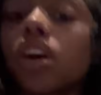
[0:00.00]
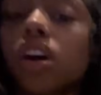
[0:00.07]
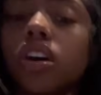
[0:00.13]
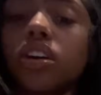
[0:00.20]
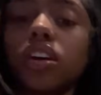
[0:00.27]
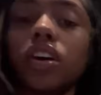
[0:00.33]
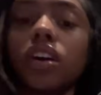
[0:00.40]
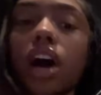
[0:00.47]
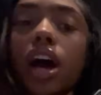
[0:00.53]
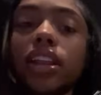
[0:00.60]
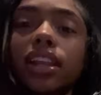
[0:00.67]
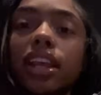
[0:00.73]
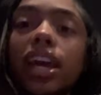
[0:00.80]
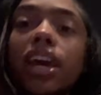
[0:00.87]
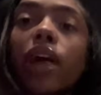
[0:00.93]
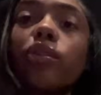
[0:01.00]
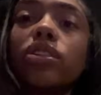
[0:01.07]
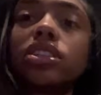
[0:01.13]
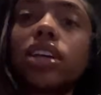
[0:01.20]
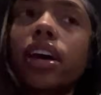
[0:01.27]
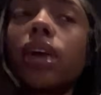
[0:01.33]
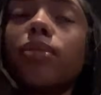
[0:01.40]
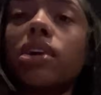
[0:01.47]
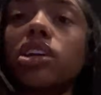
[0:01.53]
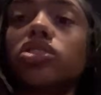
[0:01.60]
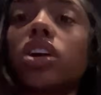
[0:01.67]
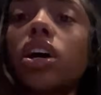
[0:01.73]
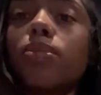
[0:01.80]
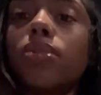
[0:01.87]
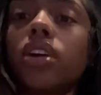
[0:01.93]
Hold on. Dang, I wish I had my
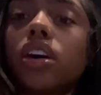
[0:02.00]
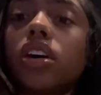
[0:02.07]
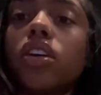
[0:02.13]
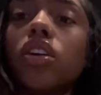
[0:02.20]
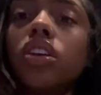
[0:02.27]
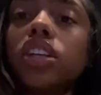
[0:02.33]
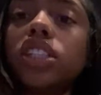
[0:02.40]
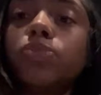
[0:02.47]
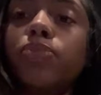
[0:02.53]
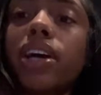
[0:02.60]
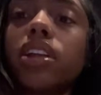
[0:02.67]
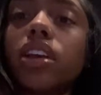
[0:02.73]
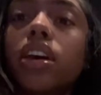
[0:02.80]
tripod. Hold on, let's just back the